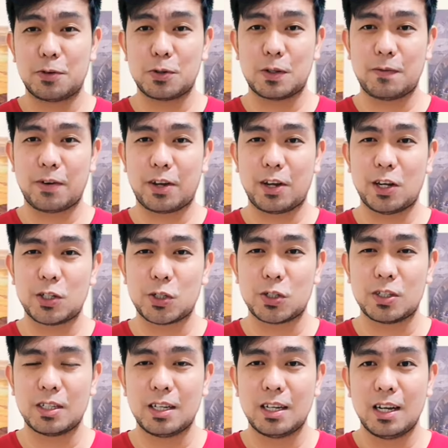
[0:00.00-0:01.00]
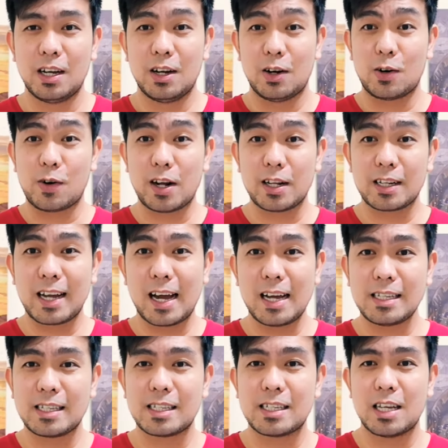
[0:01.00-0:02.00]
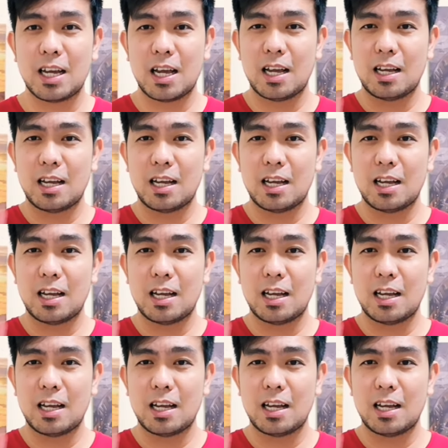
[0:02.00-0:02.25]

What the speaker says: for notification. Alright guys,